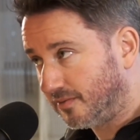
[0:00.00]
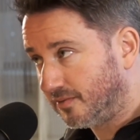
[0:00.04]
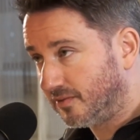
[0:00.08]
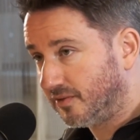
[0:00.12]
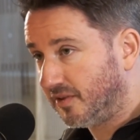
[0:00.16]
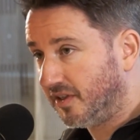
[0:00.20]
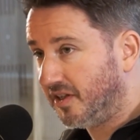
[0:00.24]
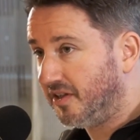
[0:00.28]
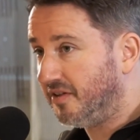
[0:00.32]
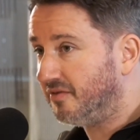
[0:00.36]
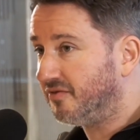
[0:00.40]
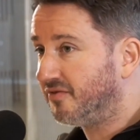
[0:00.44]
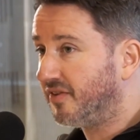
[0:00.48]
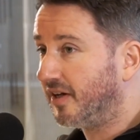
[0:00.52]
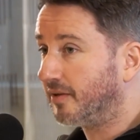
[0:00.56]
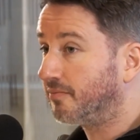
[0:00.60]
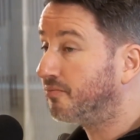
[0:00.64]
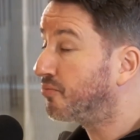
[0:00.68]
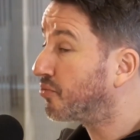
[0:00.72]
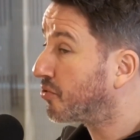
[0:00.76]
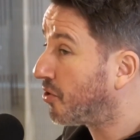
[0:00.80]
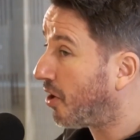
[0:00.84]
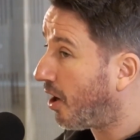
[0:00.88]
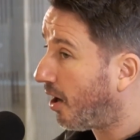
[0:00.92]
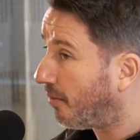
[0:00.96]
In
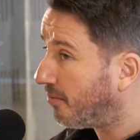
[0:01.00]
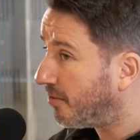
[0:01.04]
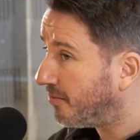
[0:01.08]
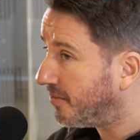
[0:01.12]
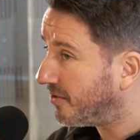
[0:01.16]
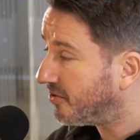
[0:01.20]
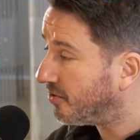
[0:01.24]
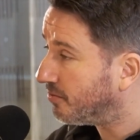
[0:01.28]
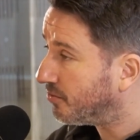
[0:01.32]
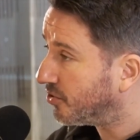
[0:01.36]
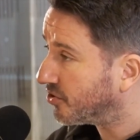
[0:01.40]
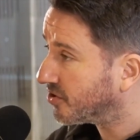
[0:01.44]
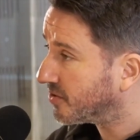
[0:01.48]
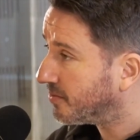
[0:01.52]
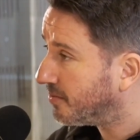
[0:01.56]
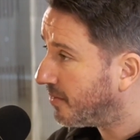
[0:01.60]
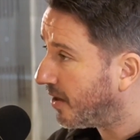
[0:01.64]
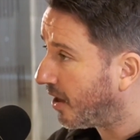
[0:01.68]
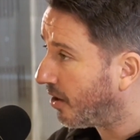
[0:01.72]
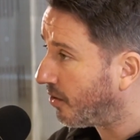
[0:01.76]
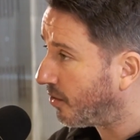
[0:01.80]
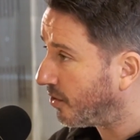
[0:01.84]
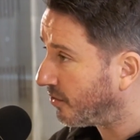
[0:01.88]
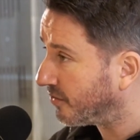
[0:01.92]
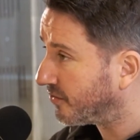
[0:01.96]
fact, probably the most
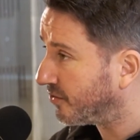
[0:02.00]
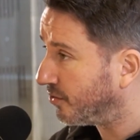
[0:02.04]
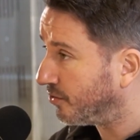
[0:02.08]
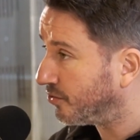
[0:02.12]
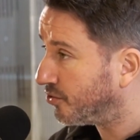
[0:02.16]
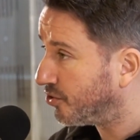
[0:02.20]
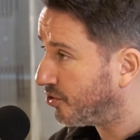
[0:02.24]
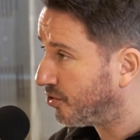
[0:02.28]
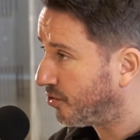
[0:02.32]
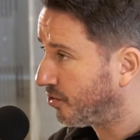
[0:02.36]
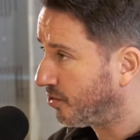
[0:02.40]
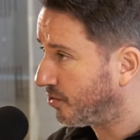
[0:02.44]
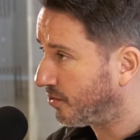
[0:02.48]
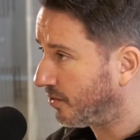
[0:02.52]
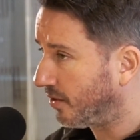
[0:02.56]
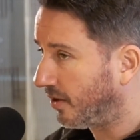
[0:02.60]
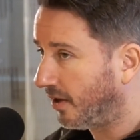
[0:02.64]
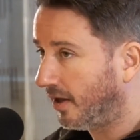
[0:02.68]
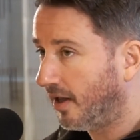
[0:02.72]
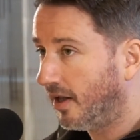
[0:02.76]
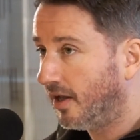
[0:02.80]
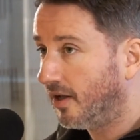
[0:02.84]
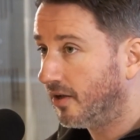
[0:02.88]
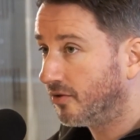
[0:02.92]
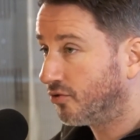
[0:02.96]
powerful
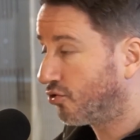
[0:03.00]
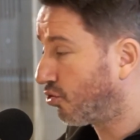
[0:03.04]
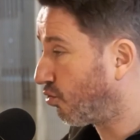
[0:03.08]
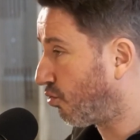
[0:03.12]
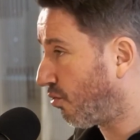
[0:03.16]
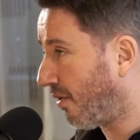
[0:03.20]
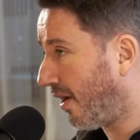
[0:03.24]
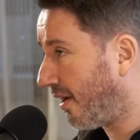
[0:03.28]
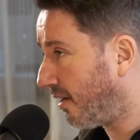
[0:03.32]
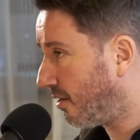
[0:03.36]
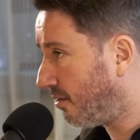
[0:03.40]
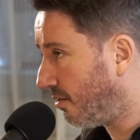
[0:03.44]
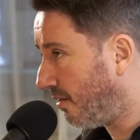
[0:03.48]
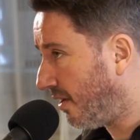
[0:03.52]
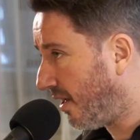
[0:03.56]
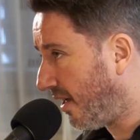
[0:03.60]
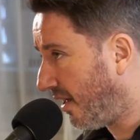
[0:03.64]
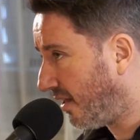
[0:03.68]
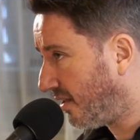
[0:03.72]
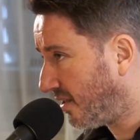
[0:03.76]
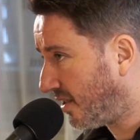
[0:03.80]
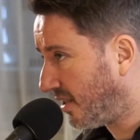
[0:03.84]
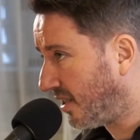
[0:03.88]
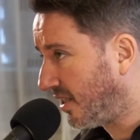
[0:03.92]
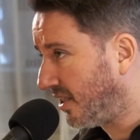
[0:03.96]
tool to
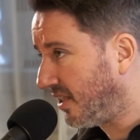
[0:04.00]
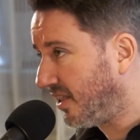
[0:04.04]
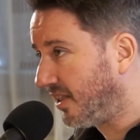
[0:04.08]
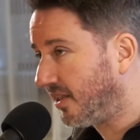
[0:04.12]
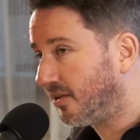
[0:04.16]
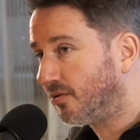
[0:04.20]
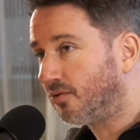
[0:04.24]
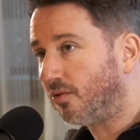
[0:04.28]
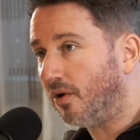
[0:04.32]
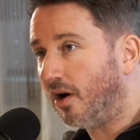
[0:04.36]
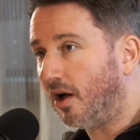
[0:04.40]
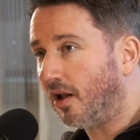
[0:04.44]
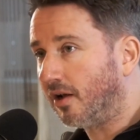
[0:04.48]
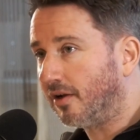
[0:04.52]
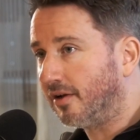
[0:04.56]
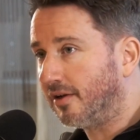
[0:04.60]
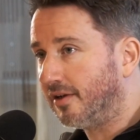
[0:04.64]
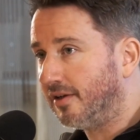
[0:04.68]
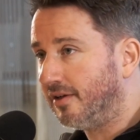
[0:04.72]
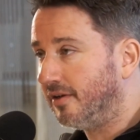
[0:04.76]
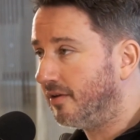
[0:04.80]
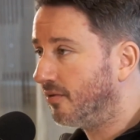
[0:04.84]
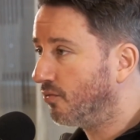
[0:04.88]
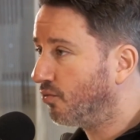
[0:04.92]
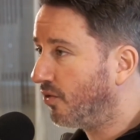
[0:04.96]
regulate
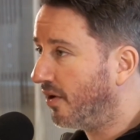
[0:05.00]
inequality,